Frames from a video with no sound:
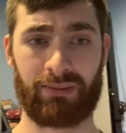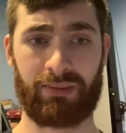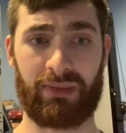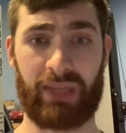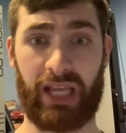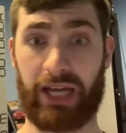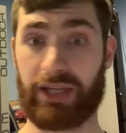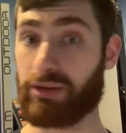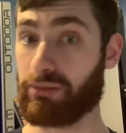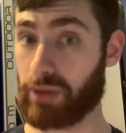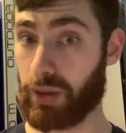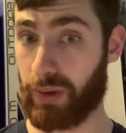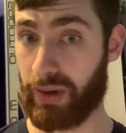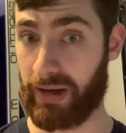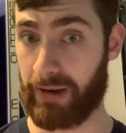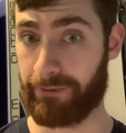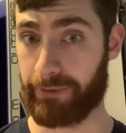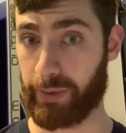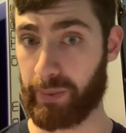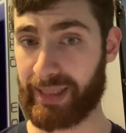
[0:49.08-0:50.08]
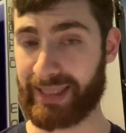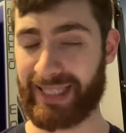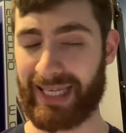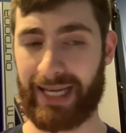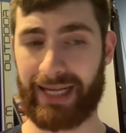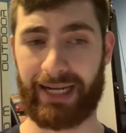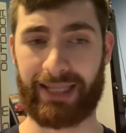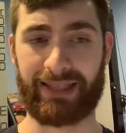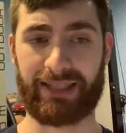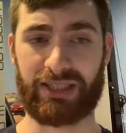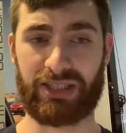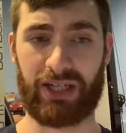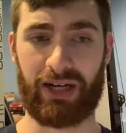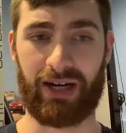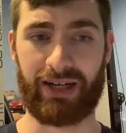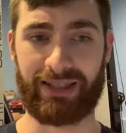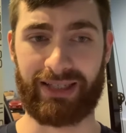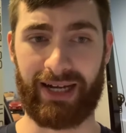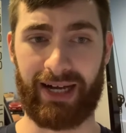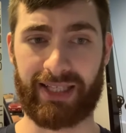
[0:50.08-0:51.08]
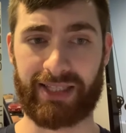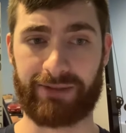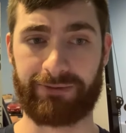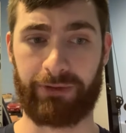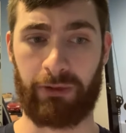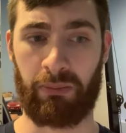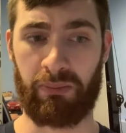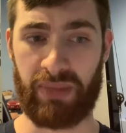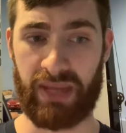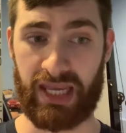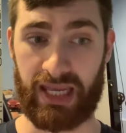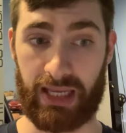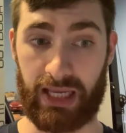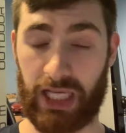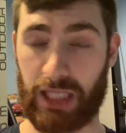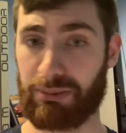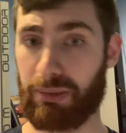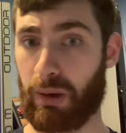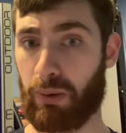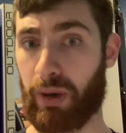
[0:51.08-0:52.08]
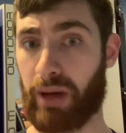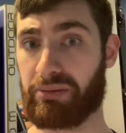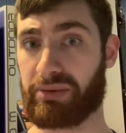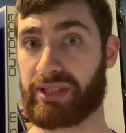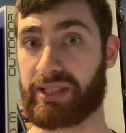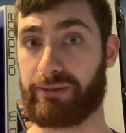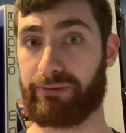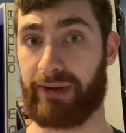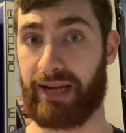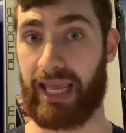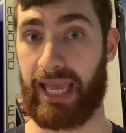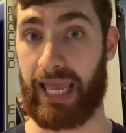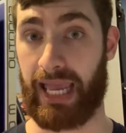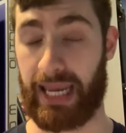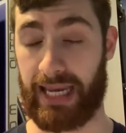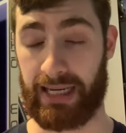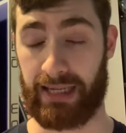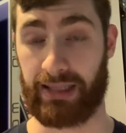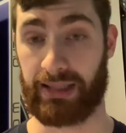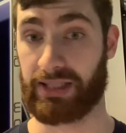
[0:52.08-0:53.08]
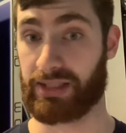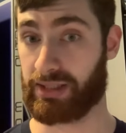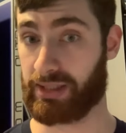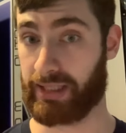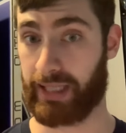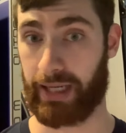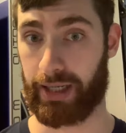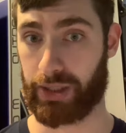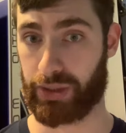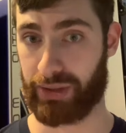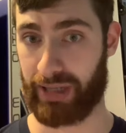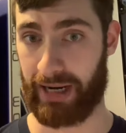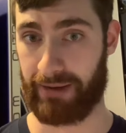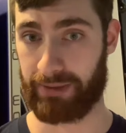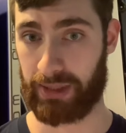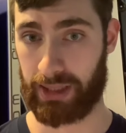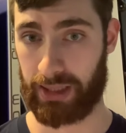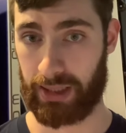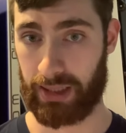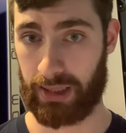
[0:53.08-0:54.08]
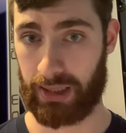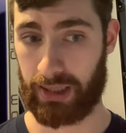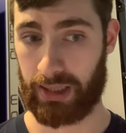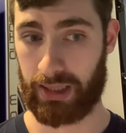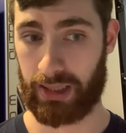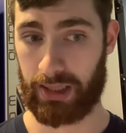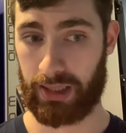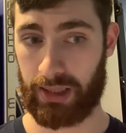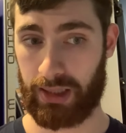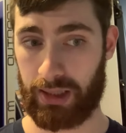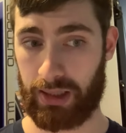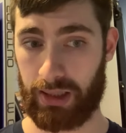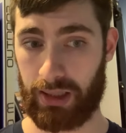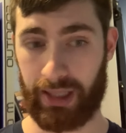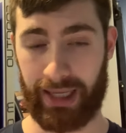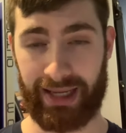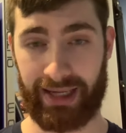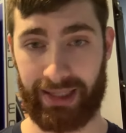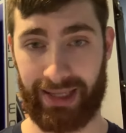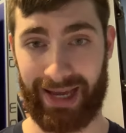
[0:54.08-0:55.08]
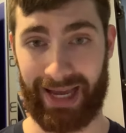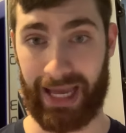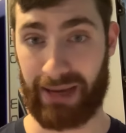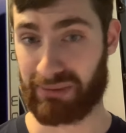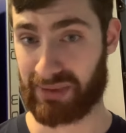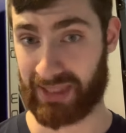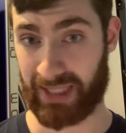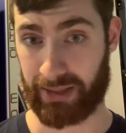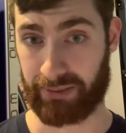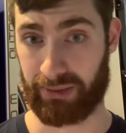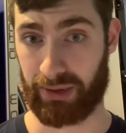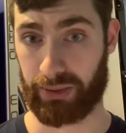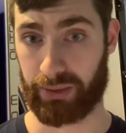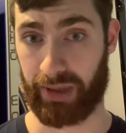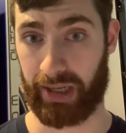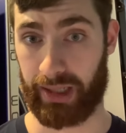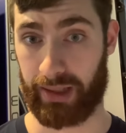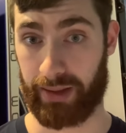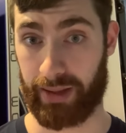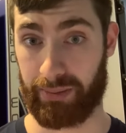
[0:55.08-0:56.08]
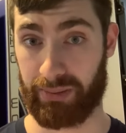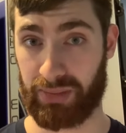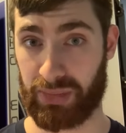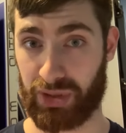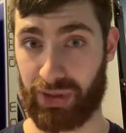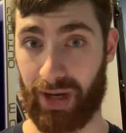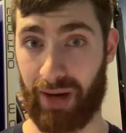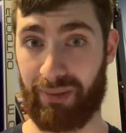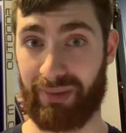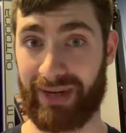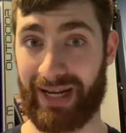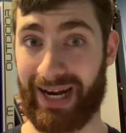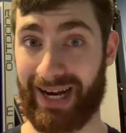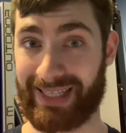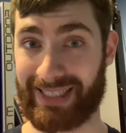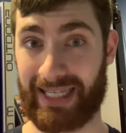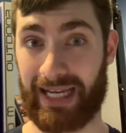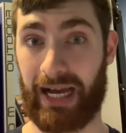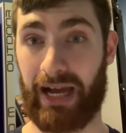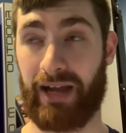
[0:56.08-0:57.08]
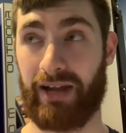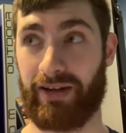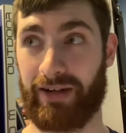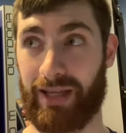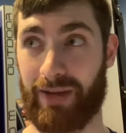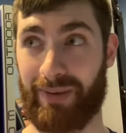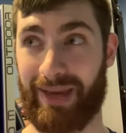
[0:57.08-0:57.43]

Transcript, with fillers: I don't know how I feel about that. I think Jahan Dotson, for me, he's my wide receiver eight this entire draft and I have a second round grade on him. So I'm not as high on him